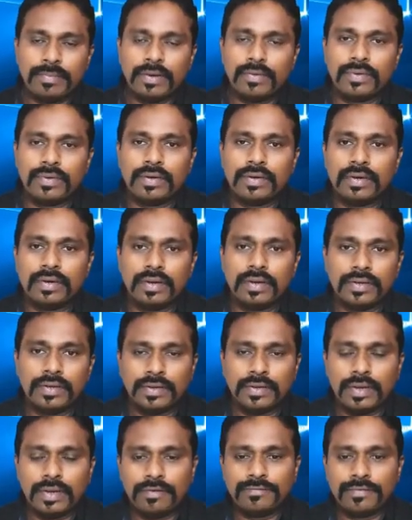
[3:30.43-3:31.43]

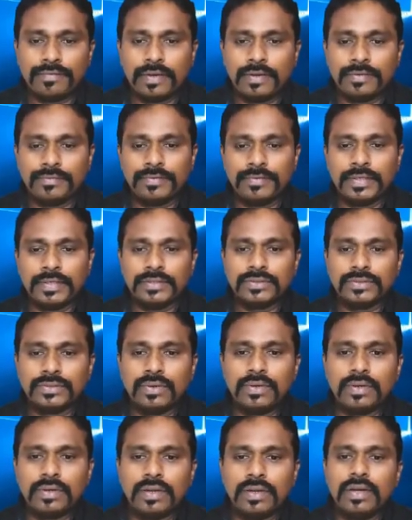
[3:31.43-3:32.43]
power if it is
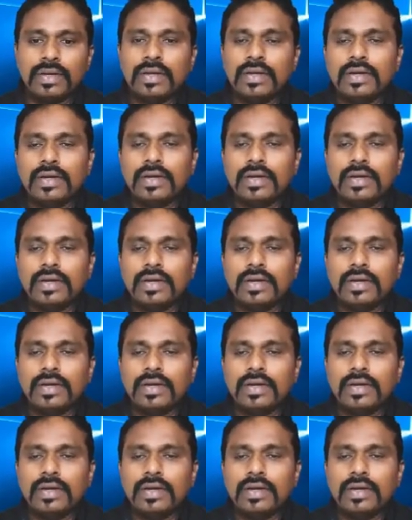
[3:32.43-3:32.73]
on